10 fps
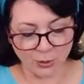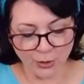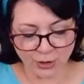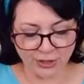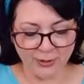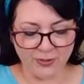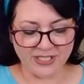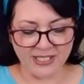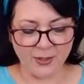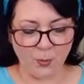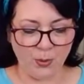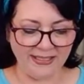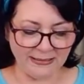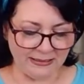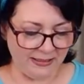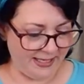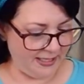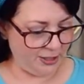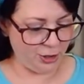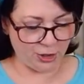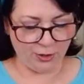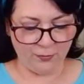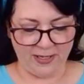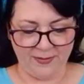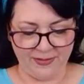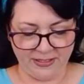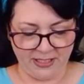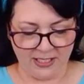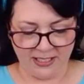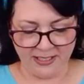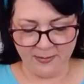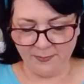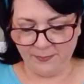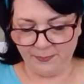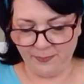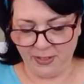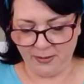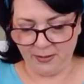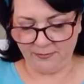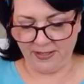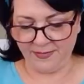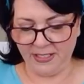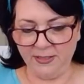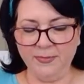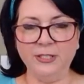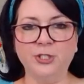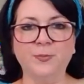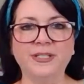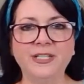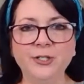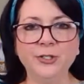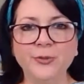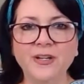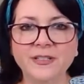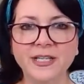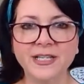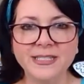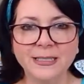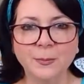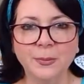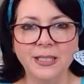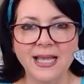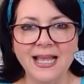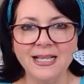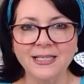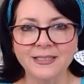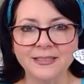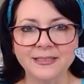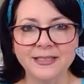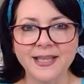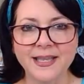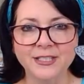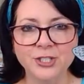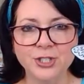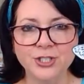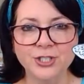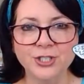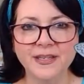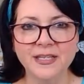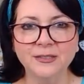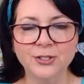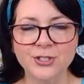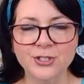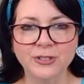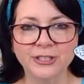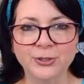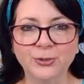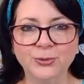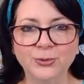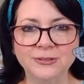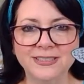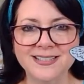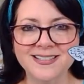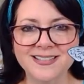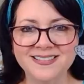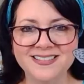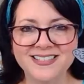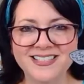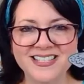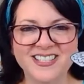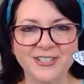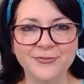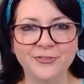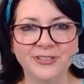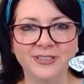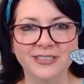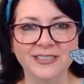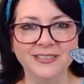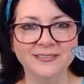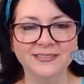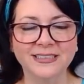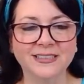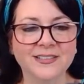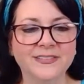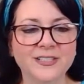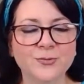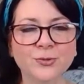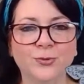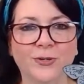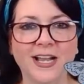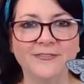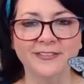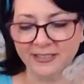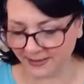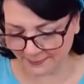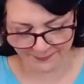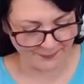And so usually we see the white little edge around the die, around the image, but here you have a nice little black edge and that looks really cool, doesn't it? It's just different looking. I love it. It's real graphic.